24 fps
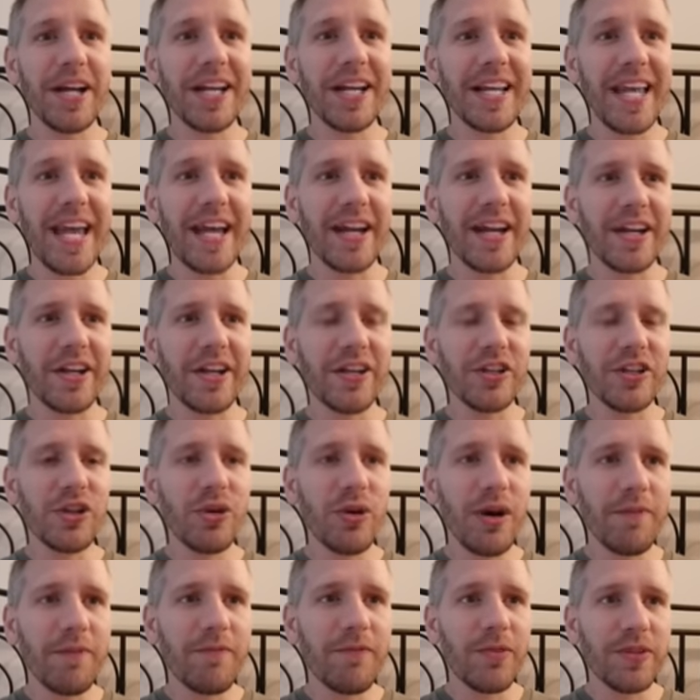again, I could
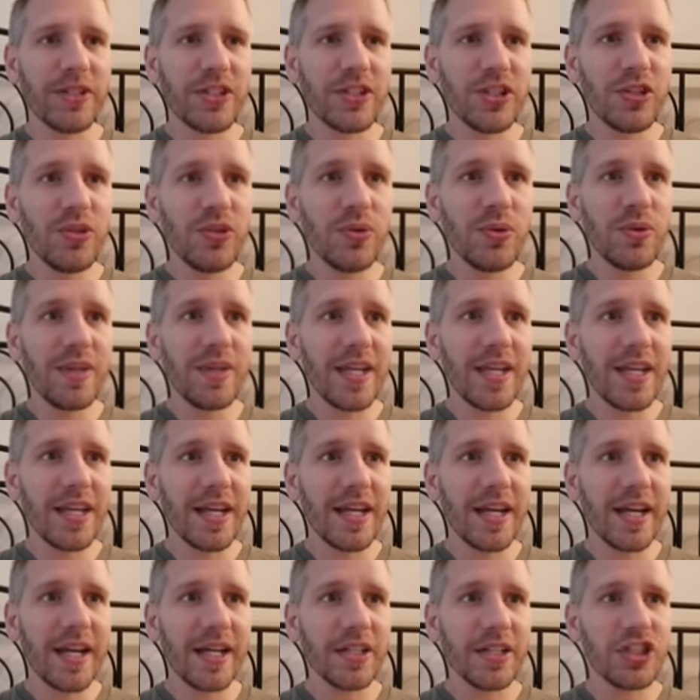go up to
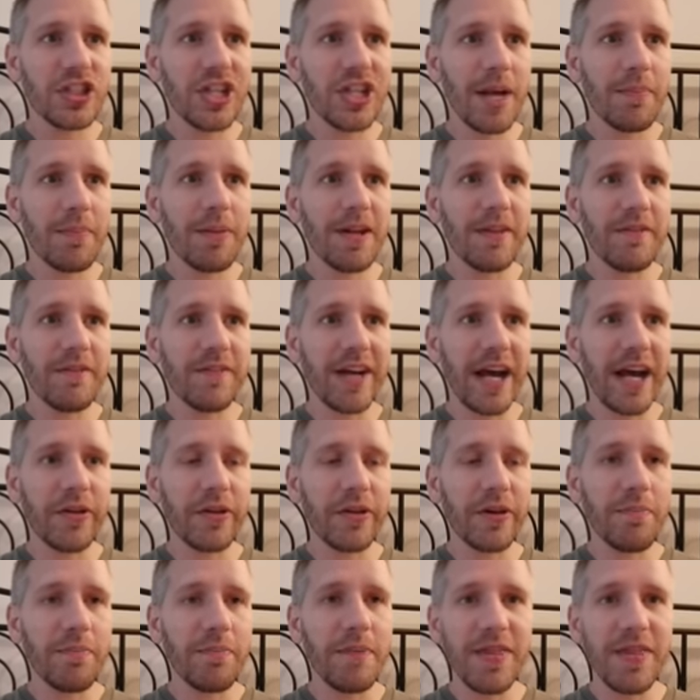the Champion
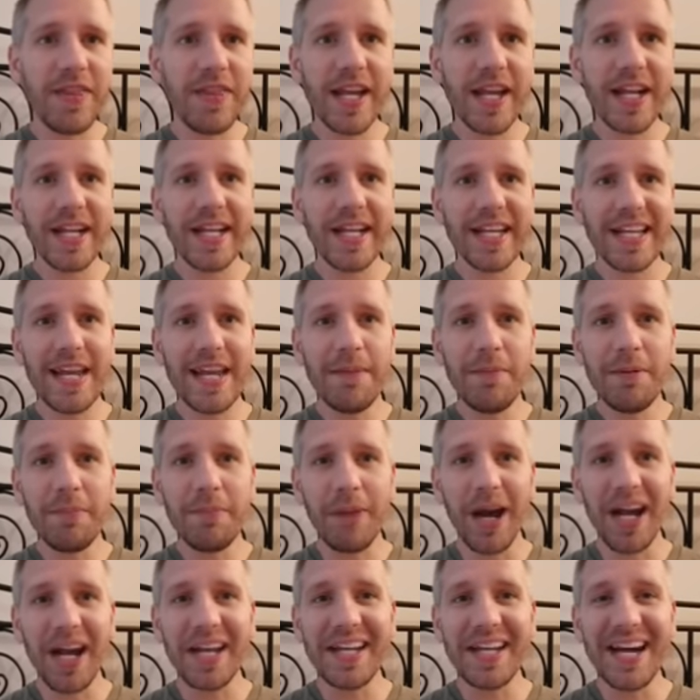Valor Mythic. Keep in
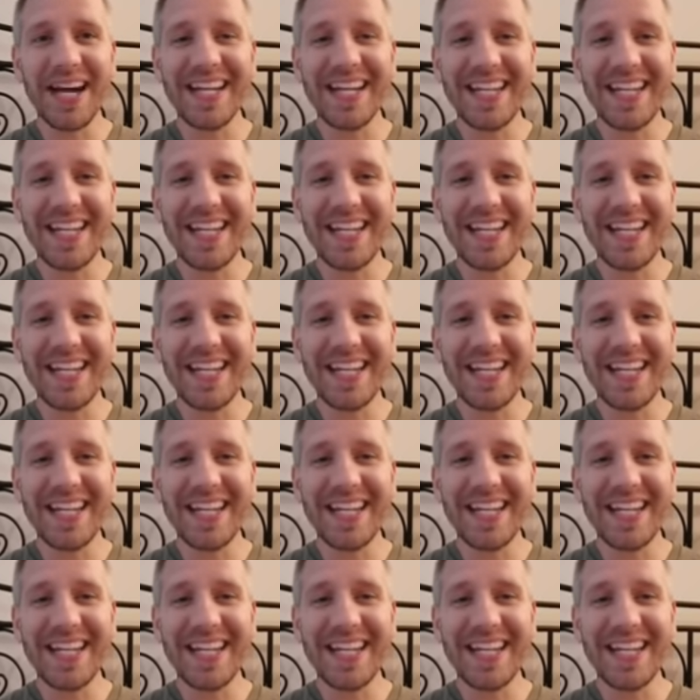mind, I